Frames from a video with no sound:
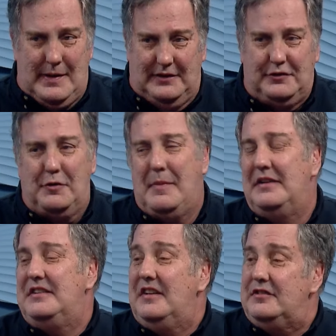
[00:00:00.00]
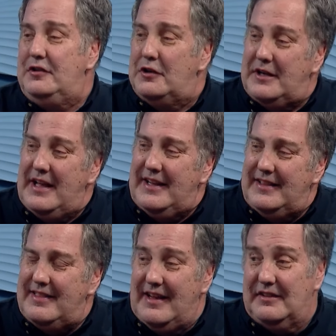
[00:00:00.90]
Monster Munchies, you're
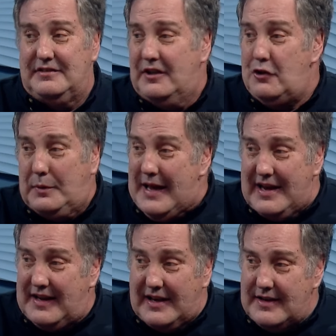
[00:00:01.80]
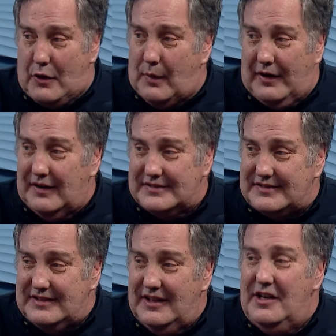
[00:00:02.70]
getting things that you can't get anywhere else.